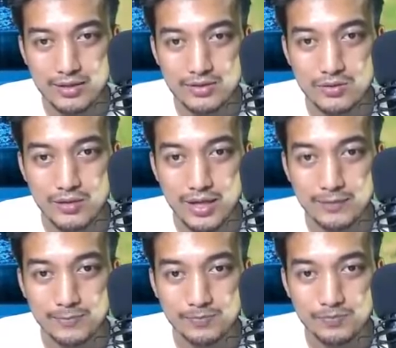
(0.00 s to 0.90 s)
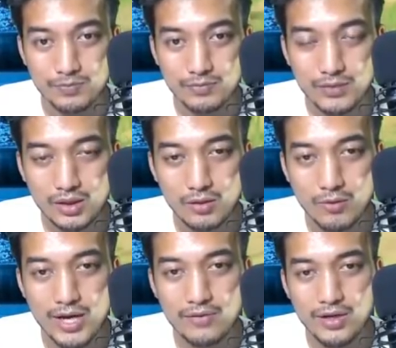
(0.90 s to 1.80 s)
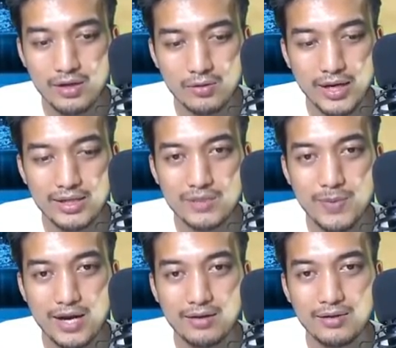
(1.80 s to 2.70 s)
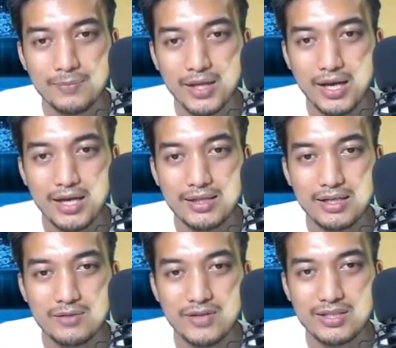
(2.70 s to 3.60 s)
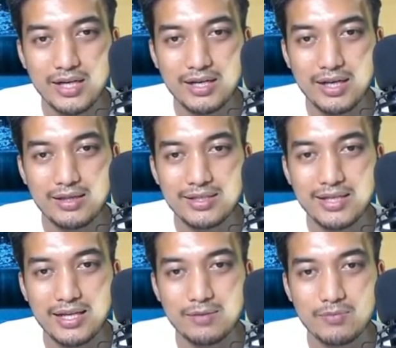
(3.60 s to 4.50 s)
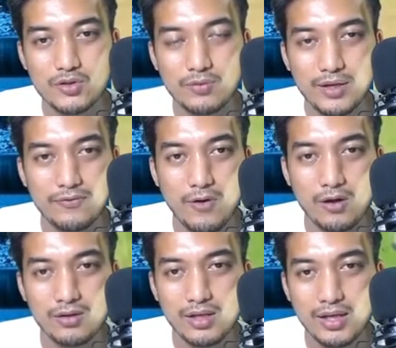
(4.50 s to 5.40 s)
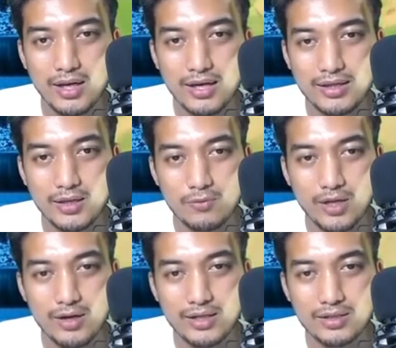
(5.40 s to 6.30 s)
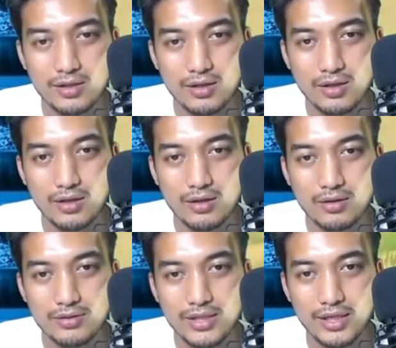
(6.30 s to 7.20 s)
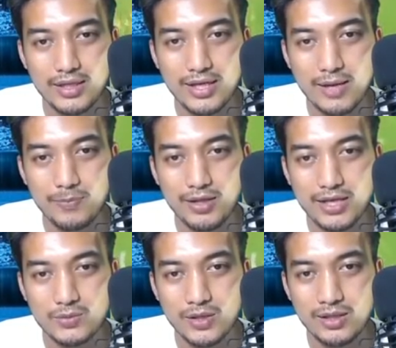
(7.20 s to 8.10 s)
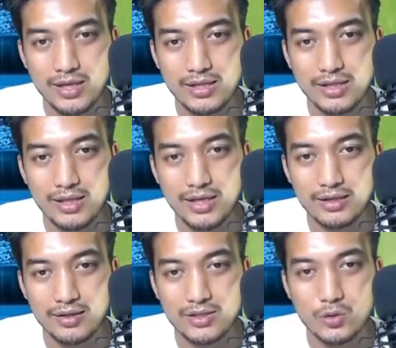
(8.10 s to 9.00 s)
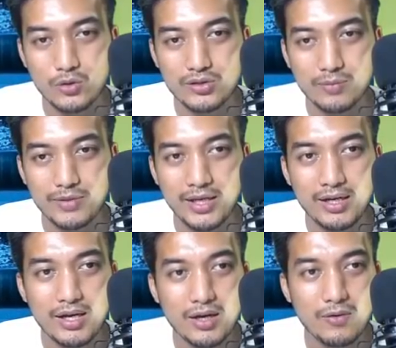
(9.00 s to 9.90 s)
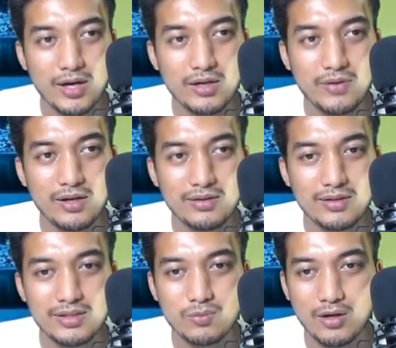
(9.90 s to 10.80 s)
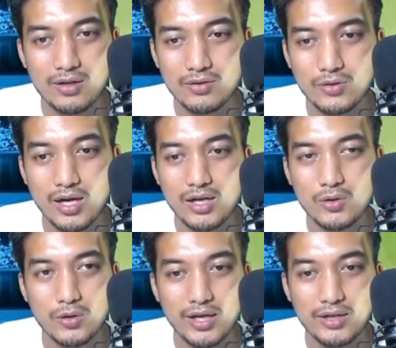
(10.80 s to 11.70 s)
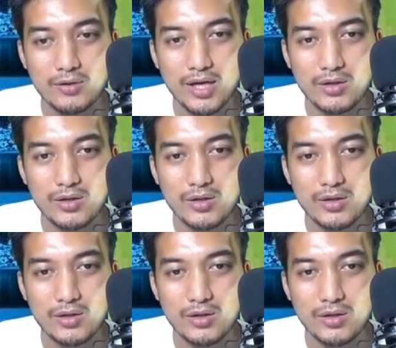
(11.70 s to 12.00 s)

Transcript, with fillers: Let's do that right over here look at this barrel and then investigate and let's get that mushroom and fall and then we are actually gonna take that apple as well and then like let's cook something right over here this one you gotta cook it you gotta